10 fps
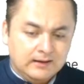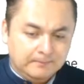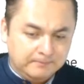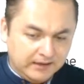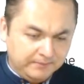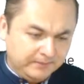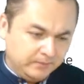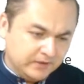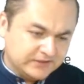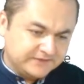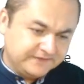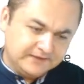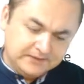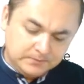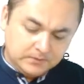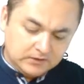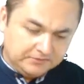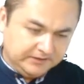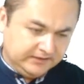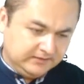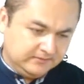Bobby was feeling worried.